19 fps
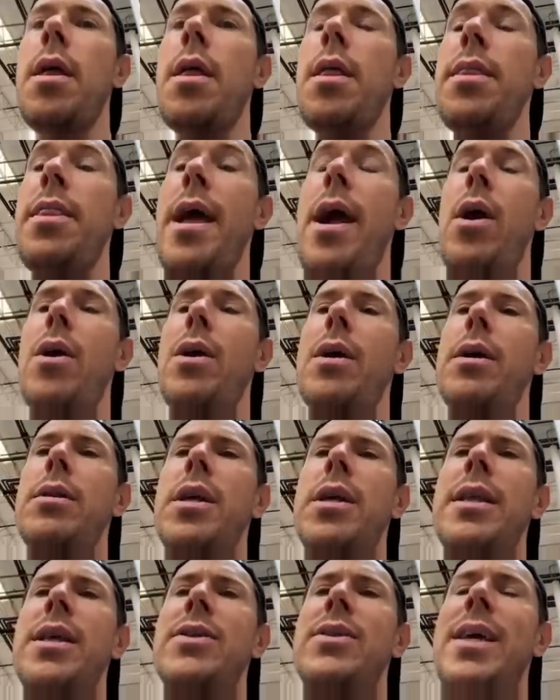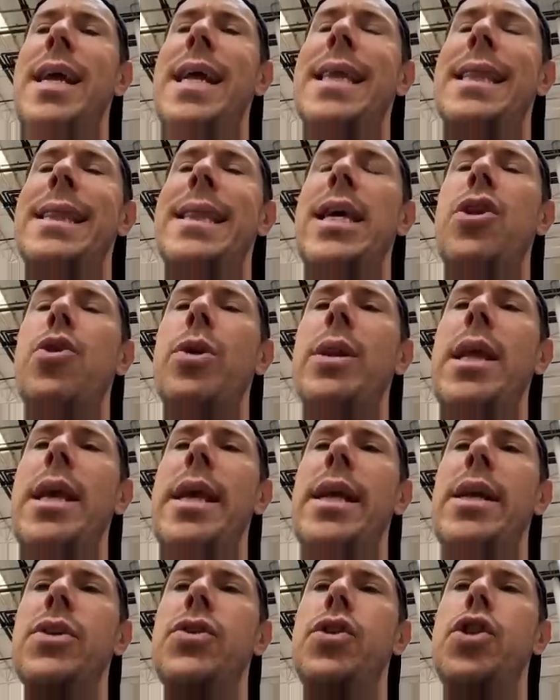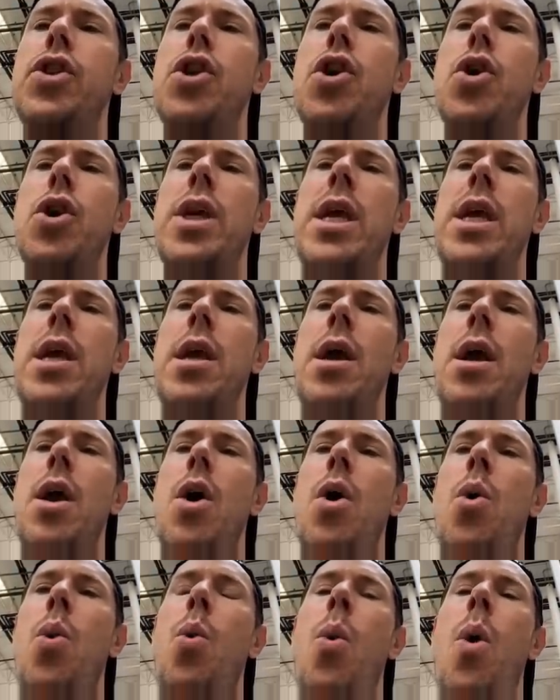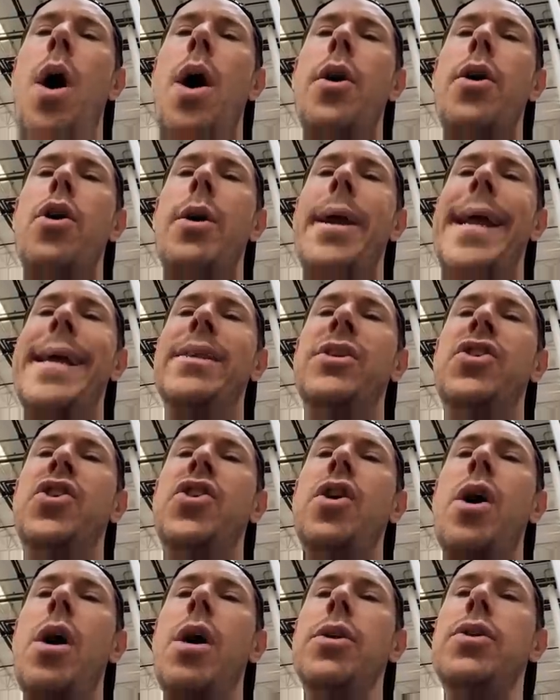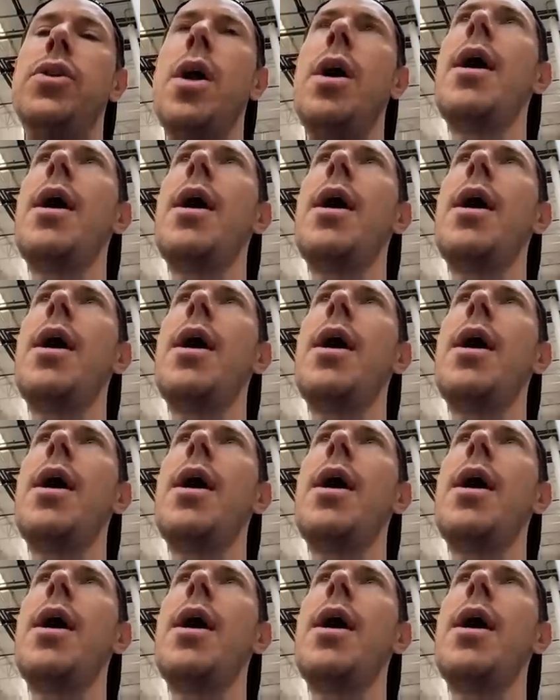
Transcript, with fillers: There, look at this. It literally is turkey, water, and salt